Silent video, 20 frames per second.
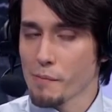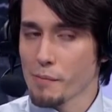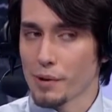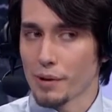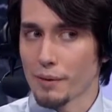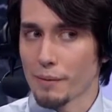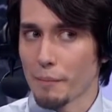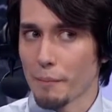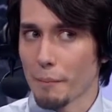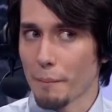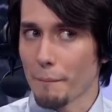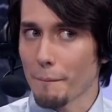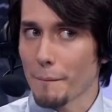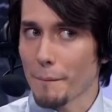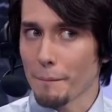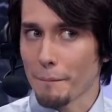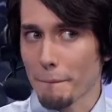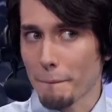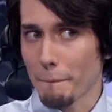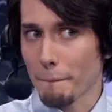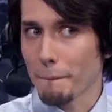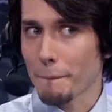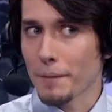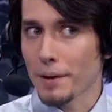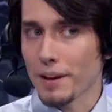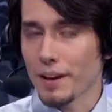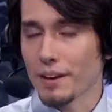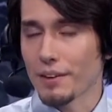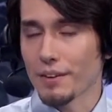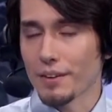But
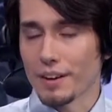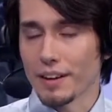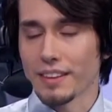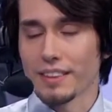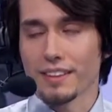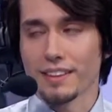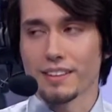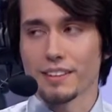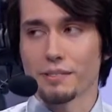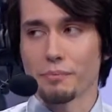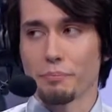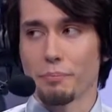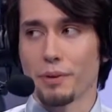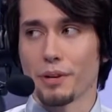I don't know. I think it is